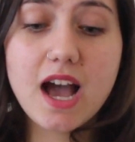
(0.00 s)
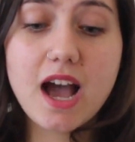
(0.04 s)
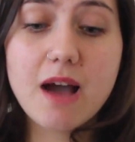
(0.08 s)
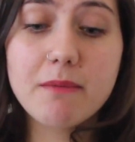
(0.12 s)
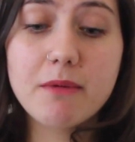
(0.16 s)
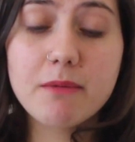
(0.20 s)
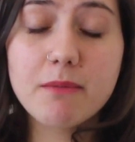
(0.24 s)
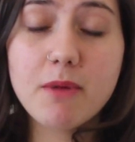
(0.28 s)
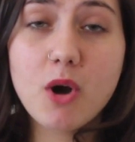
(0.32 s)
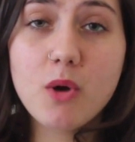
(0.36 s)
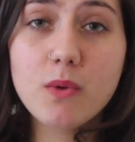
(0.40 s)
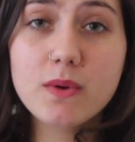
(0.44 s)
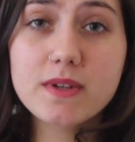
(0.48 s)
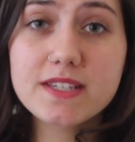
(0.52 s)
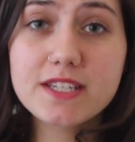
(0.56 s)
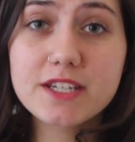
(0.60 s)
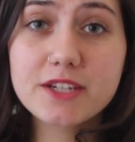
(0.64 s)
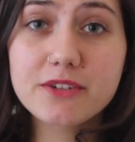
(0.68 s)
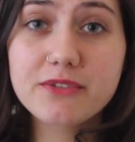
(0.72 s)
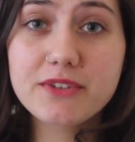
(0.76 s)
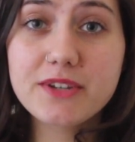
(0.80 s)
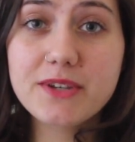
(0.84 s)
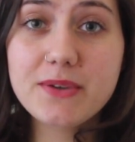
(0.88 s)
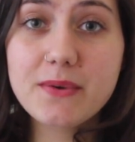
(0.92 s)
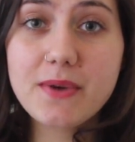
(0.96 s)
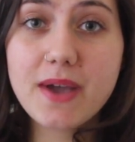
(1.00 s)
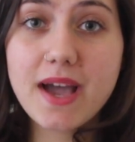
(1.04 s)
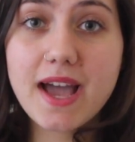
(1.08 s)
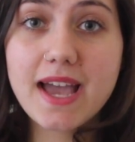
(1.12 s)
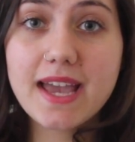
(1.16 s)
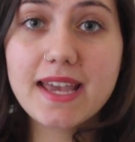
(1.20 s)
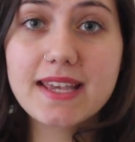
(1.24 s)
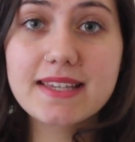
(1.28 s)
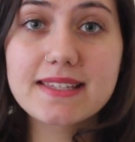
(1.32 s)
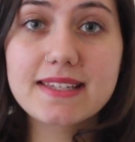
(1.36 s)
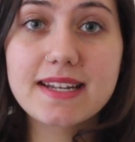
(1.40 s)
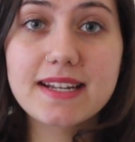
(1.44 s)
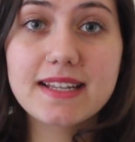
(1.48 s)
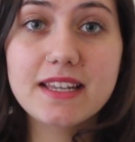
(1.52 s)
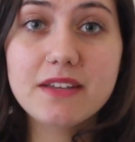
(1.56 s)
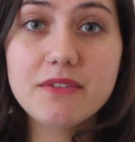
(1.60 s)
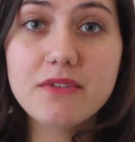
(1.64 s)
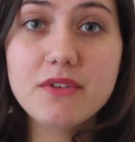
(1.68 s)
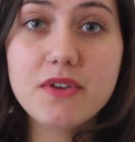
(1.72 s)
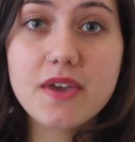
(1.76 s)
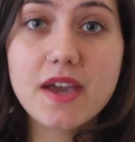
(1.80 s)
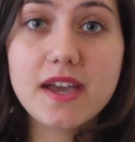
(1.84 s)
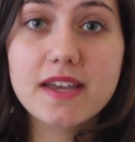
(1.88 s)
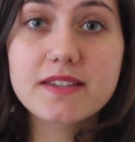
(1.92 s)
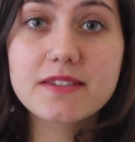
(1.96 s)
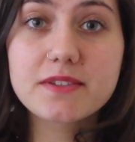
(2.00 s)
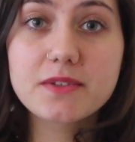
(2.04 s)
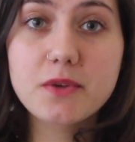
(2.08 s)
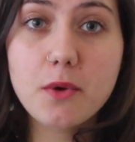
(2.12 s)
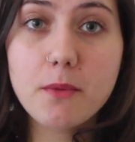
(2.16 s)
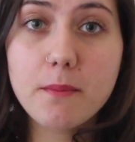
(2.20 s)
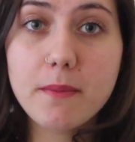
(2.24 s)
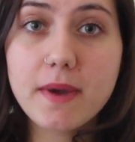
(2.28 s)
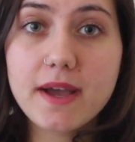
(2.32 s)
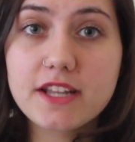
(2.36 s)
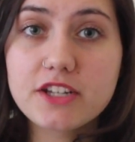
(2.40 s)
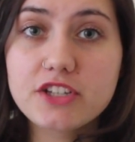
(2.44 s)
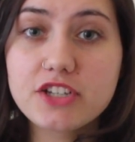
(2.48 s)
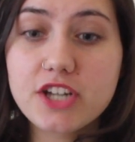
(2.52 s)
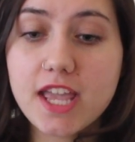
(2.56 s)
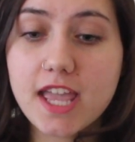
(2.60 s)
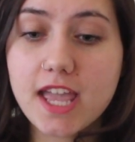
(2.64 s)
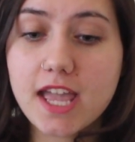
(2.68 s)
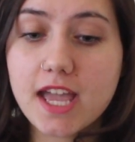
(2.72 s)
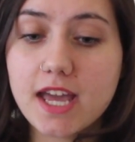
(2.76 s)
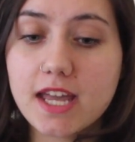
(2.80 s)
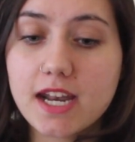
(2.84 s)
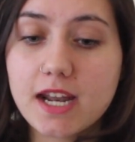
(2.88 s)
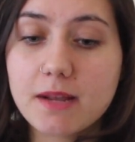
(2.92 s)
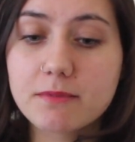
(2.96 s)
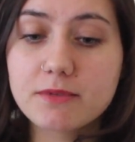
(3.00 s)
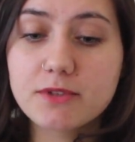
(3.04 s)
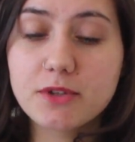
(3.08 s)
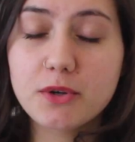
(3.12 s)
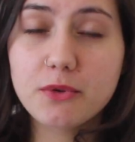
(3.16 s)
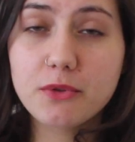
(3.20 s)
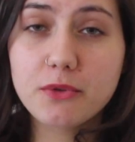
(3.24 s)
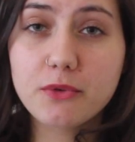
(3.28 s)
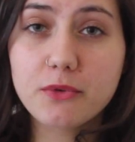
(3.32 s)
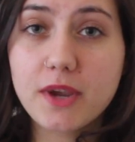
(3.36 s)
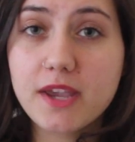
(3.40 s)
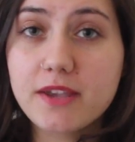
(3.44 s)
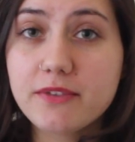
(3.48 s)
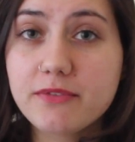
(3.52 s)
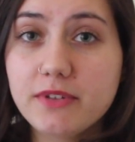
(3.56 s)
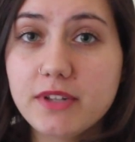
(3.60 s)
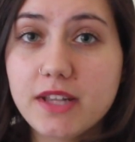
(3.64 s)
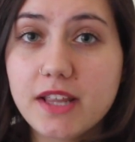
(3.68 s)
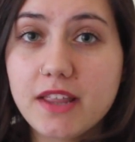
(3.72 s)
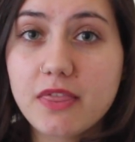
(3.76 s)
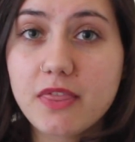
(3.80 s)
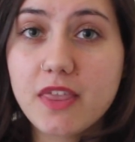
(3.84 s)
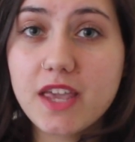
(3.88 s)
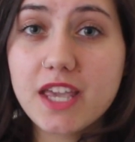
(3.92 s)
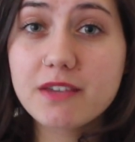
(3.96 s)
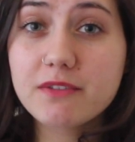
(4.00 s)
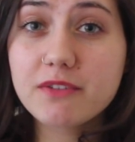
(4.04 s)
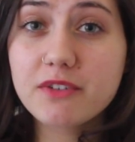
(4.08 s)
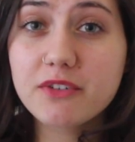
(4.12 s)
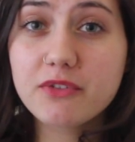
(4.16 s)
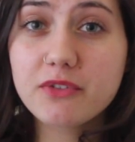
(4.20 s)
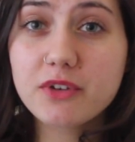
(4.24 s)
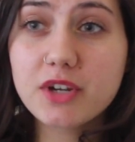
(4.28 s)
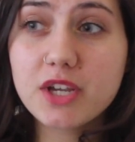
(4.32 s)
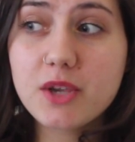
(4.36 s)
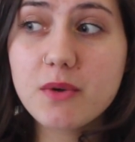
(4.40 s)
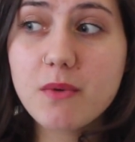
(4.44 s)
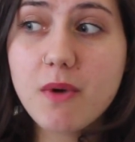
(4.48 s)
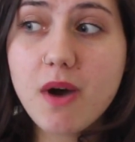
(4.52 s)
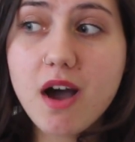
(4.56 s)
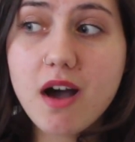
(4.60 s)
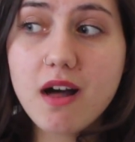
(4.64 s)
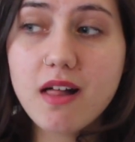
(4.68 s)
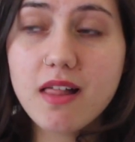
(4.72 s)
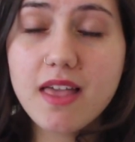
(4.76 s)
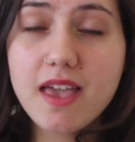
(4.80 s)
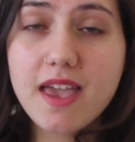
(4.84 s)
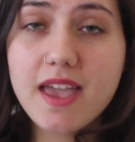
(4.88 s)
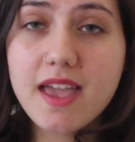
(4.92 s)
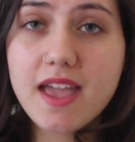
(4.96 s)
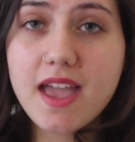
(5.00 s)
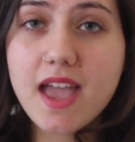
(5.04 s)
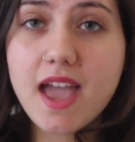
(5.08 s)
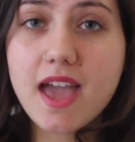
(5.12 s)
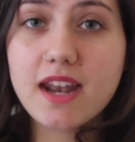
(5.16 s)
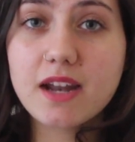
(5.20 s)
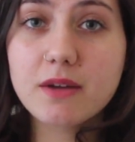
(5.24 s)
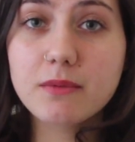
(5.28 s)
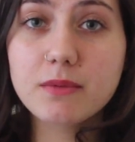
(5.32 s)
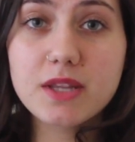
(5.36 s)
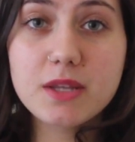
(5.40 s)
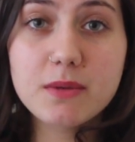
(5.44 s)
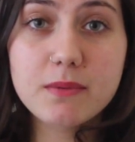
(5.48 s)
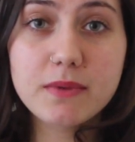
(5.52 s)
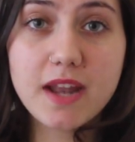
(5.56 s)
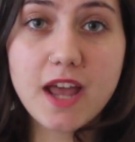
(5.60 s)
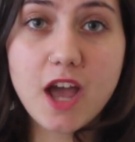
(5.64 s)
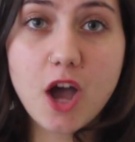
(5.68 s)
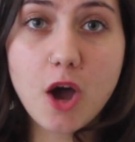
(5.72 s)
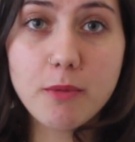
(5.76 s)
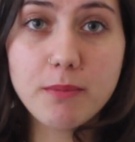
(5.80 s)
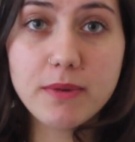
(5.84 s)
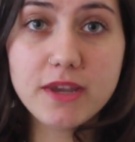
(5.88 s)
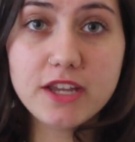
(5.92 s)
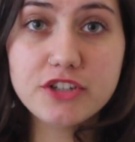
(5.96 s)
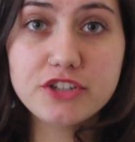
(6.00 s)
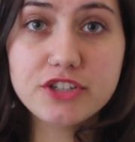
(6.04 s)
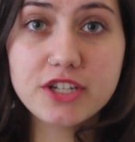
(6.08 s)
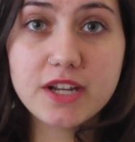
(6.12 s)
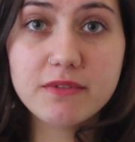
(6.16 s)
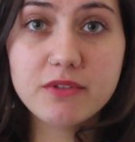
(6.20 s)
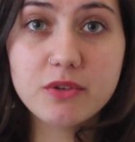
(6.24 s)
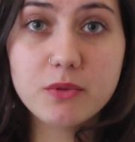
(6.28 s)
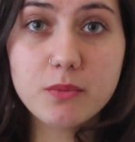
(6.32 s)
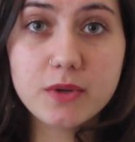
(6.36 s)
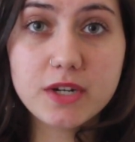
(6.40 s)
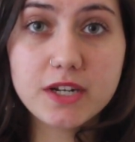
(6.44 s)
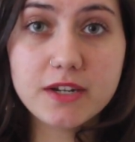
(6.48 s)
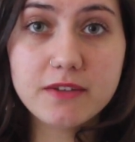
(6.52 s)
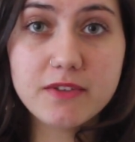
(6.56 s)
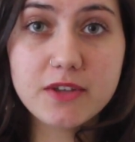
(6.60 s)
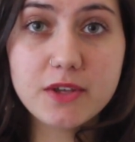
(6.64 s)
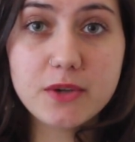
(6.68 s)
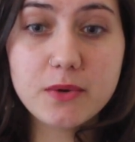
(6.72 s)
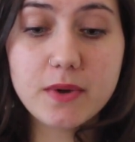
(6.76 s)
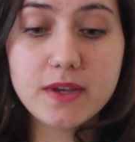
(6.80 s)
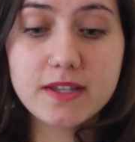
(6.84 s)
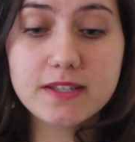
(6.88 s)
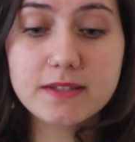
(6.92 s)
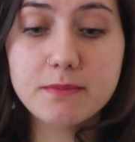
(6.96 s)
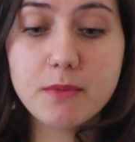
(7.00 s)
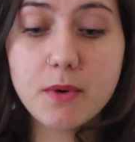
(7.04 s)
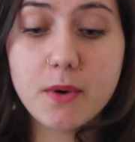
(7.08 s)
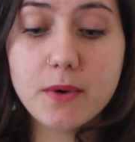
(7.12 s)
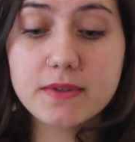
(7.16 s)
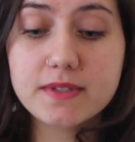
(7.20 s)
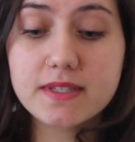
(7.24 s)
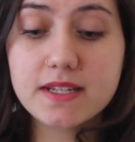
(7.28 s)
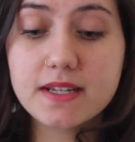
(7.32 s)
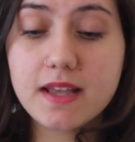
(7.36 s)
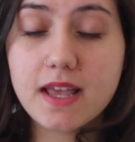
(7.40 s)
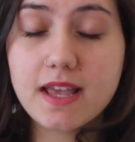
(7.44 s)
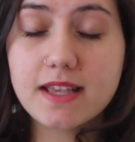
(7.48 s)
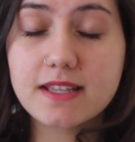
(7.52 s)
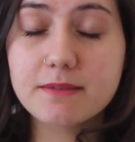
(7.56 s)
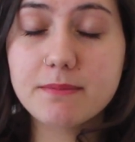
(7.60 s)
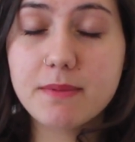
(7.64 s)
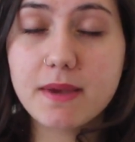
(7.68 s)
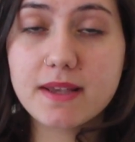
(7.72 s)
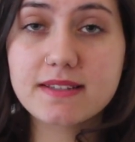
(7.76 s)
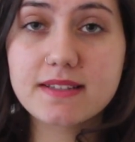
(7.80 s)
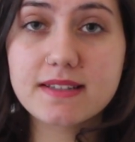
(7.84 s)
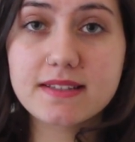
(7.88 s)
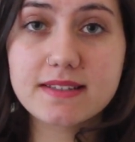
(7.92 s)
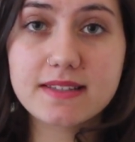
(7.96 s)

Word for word: Um, I'm always here for you guys, and I love you guys so much, and I'm so grateful and thankful for you all, and I really want to help each and every one of you as most as best